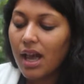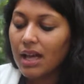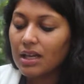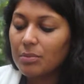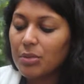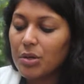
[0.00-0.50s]

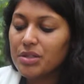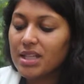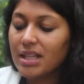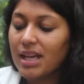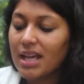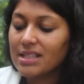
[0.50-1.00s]
and
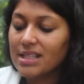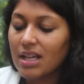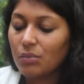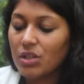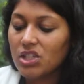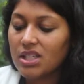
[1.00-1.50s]
composing an essay
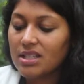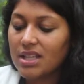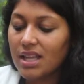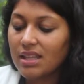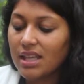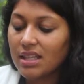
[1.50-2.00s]
in which he
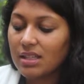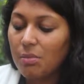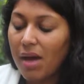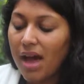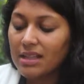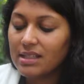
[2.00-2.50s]
said that the
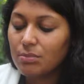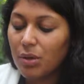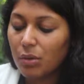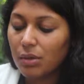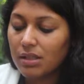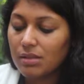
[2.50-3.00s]
mad
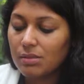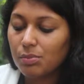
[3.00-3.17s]
poet